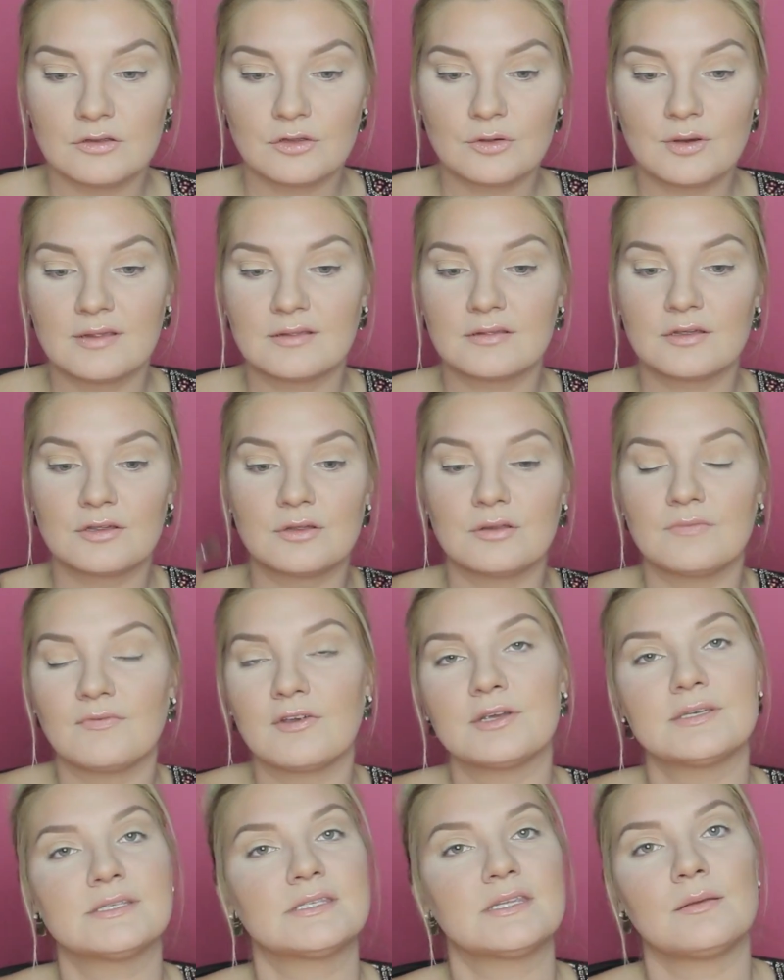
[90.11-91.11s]
transition
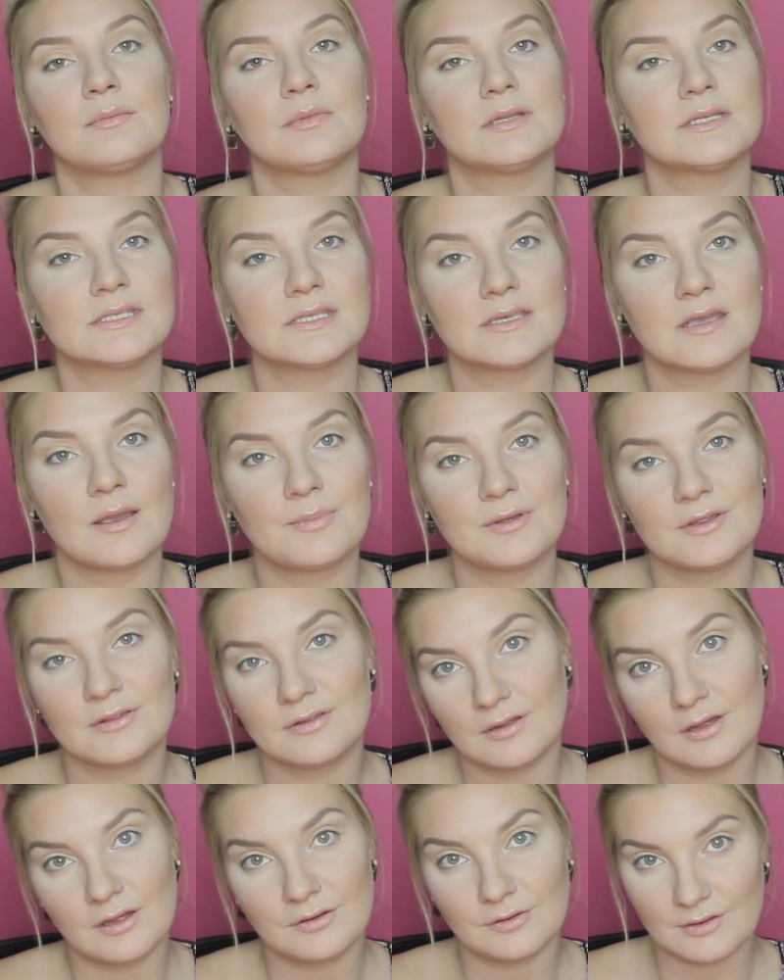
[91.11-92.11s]
very seamlessly up
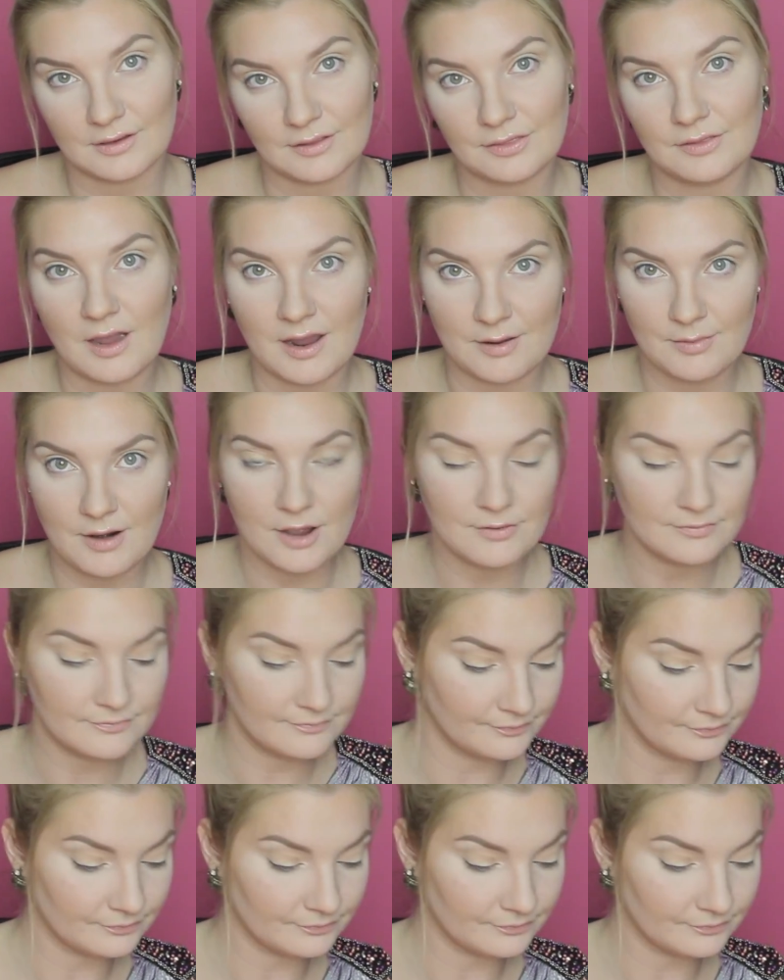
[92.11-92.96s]
into underneath the eyebrow.